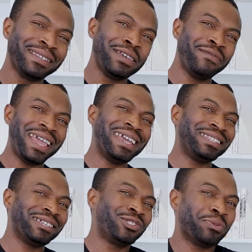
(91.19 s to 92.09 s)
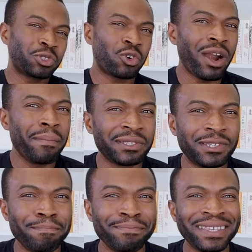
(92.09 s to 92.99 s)
if you hit the subscribe
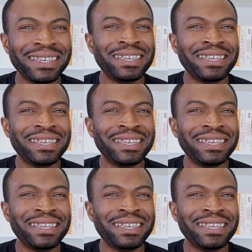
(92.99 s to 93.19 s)
button,